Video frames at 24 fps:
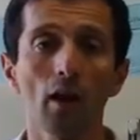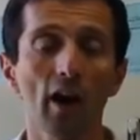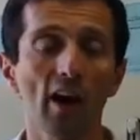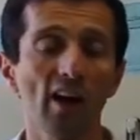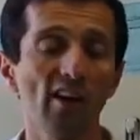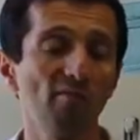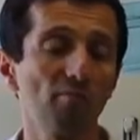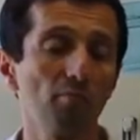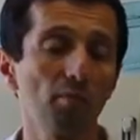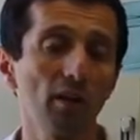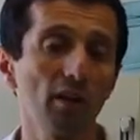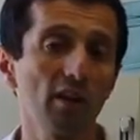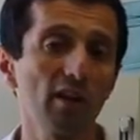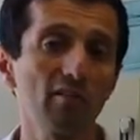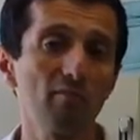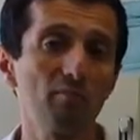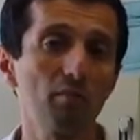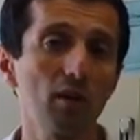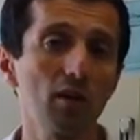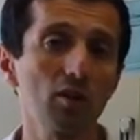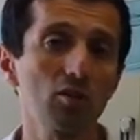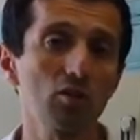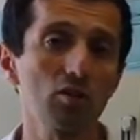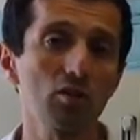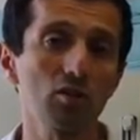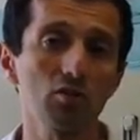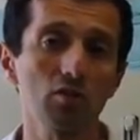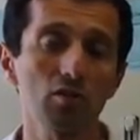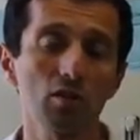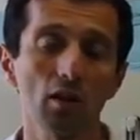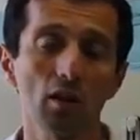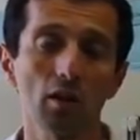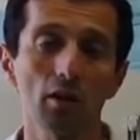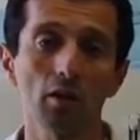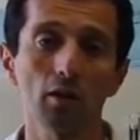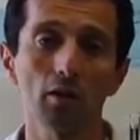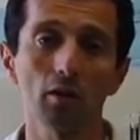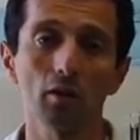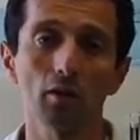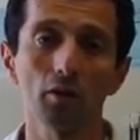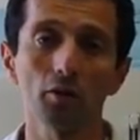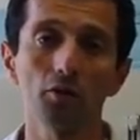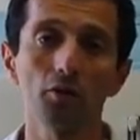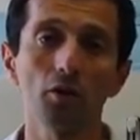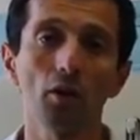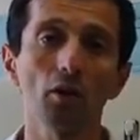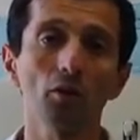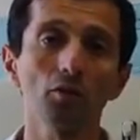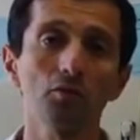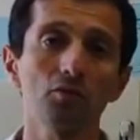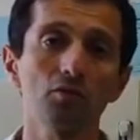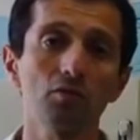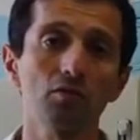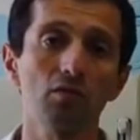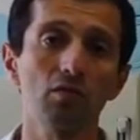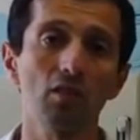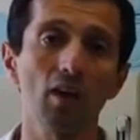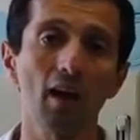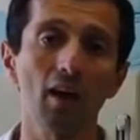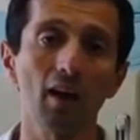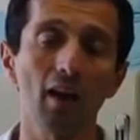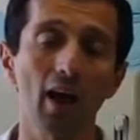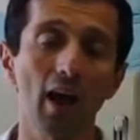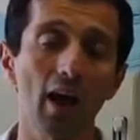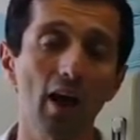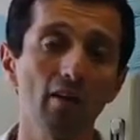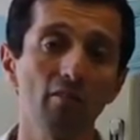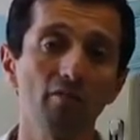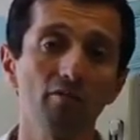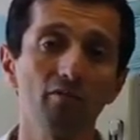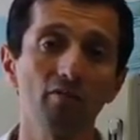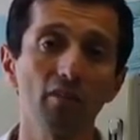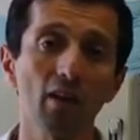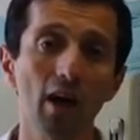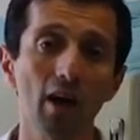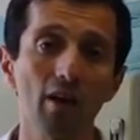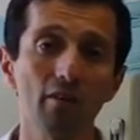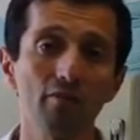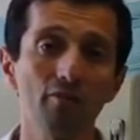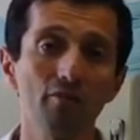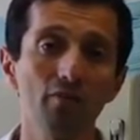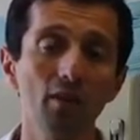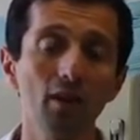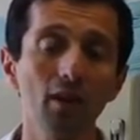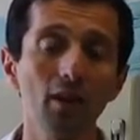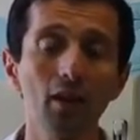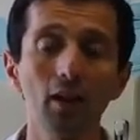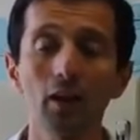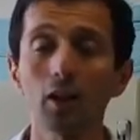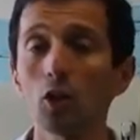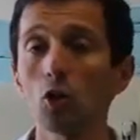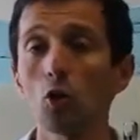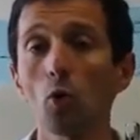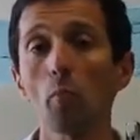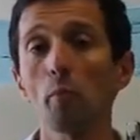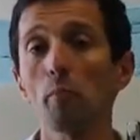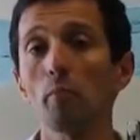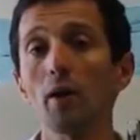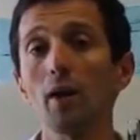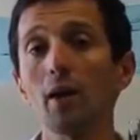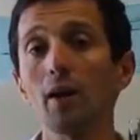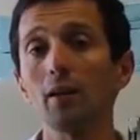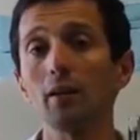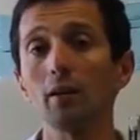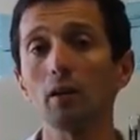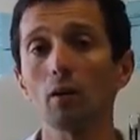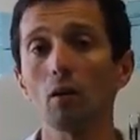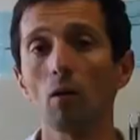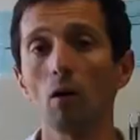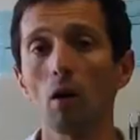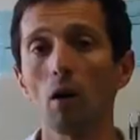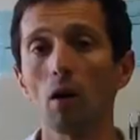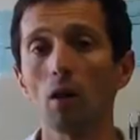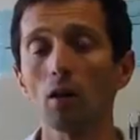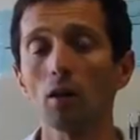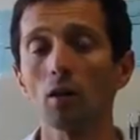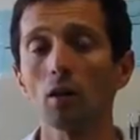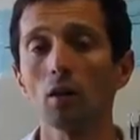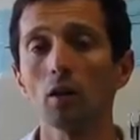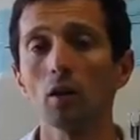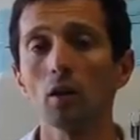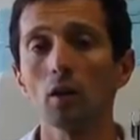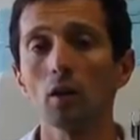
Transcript: I have plenty of patients that are adults that have flat feet and no pain at all.